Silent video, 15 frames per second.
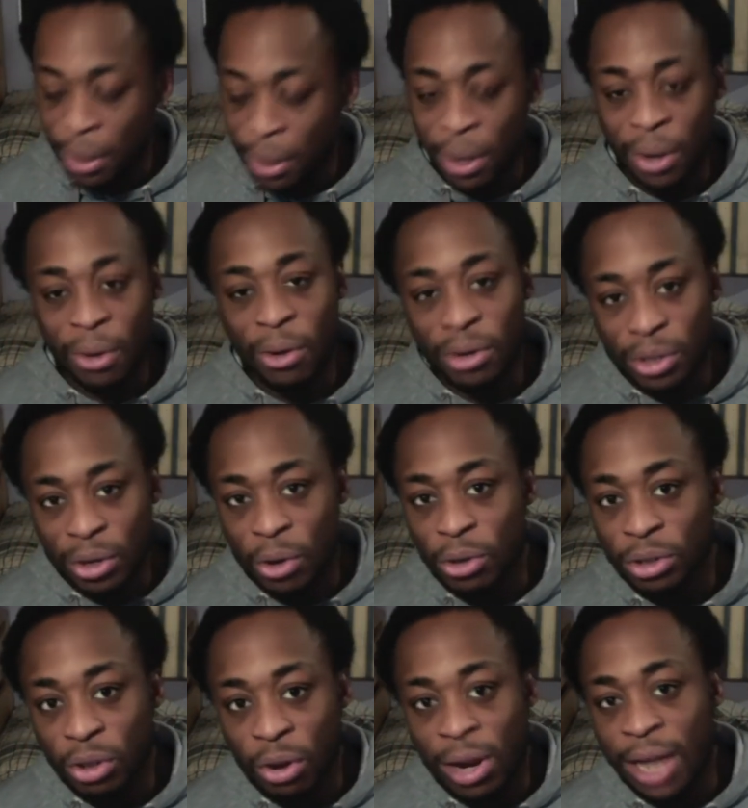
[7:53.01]
God knows
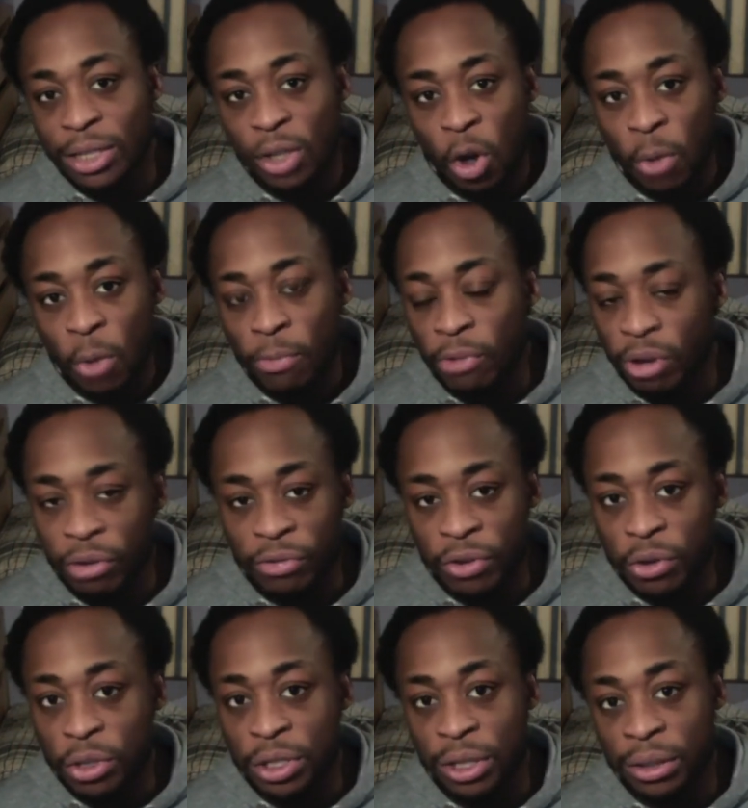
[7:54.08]
God has a hope for your
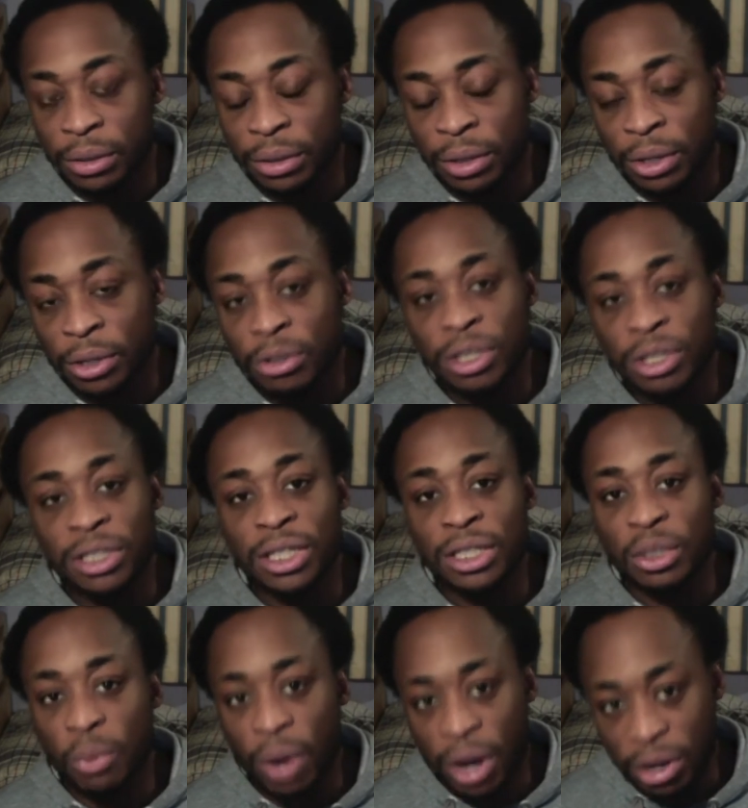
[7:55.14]
future. You just need to
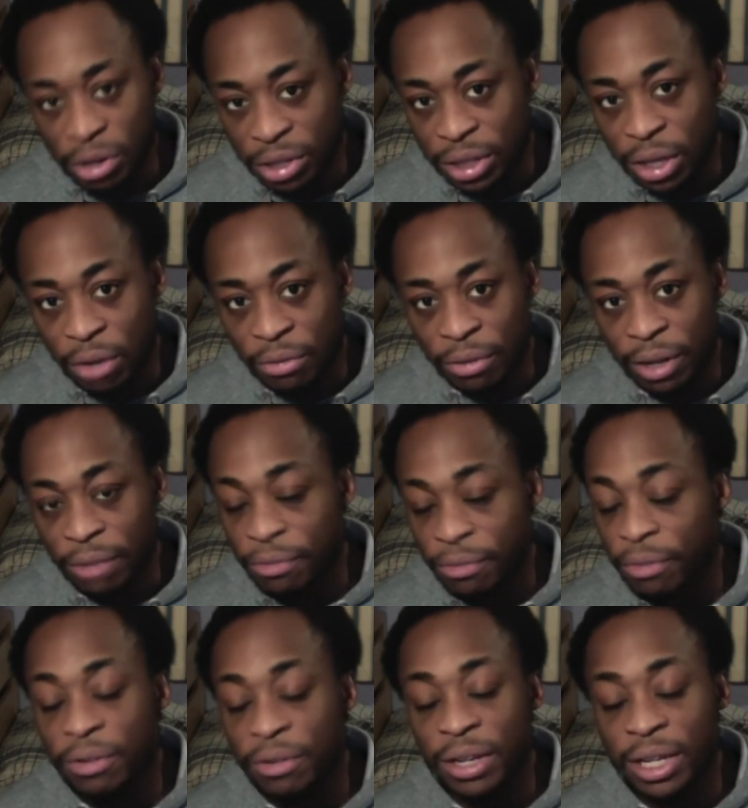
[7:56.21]
work on yourself and
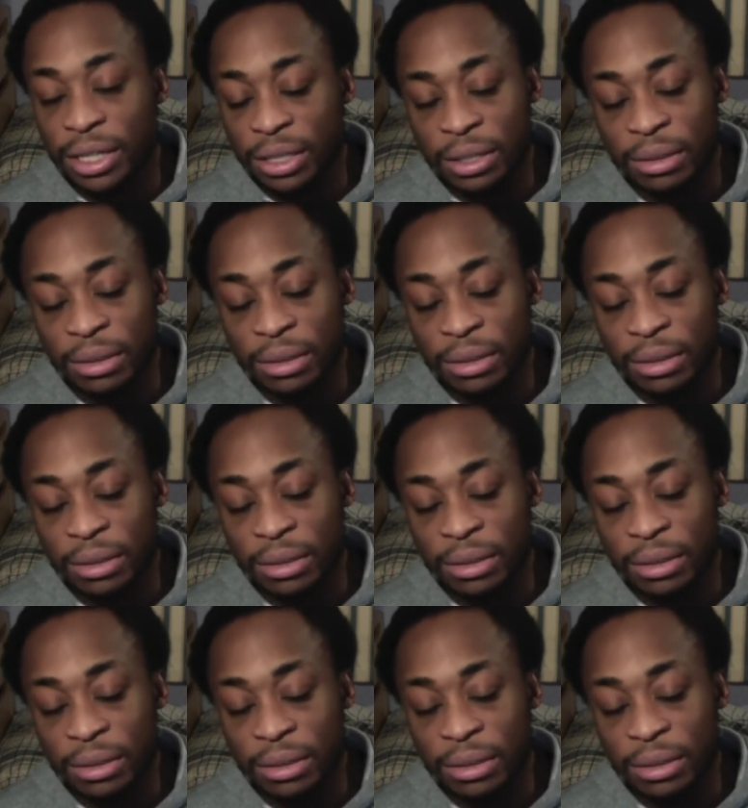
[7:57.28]
fulfill it.